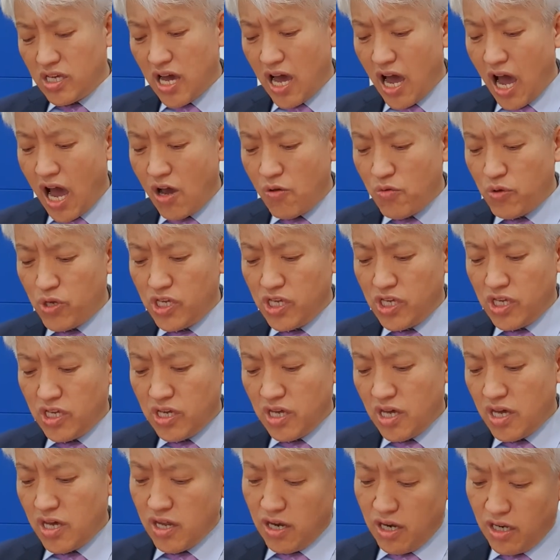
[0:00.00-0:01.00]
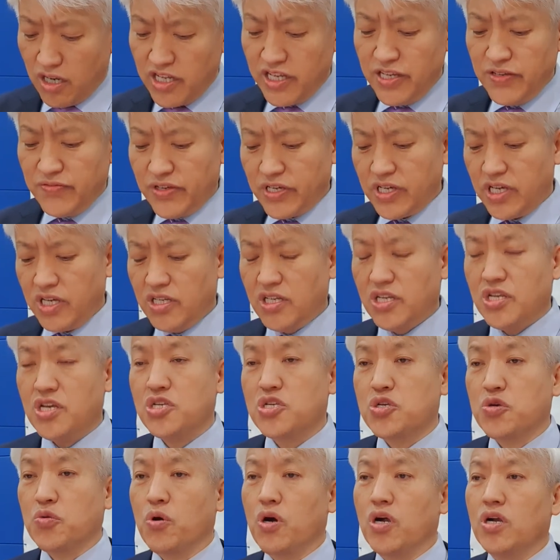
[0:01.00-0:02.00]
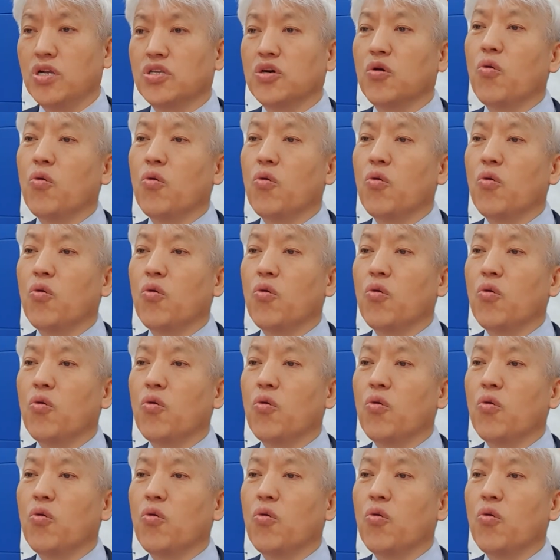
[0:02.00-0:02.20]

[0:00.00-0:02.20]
are we living in this world?